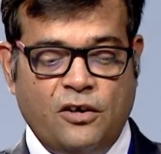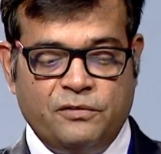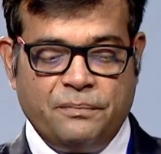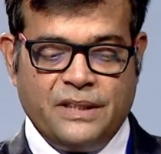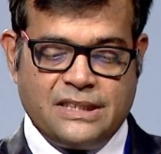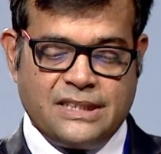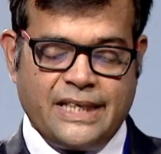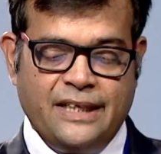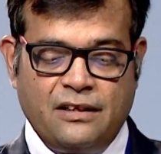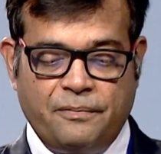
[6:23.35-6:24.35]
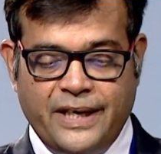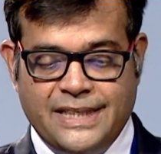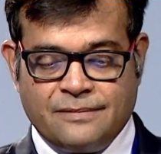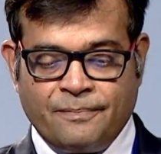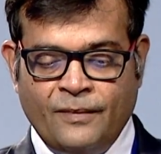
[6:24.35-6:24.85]
of the business
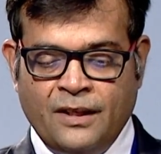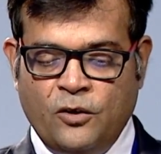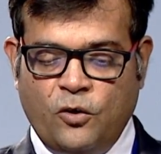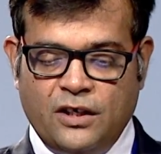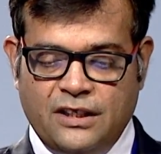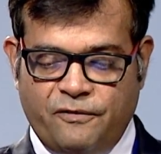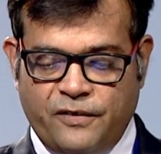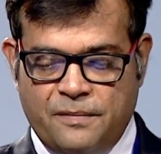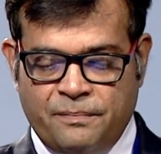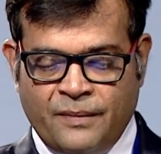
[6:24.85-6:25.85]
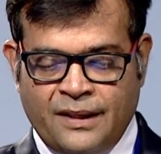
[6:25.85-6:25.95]
enterprise or the firm,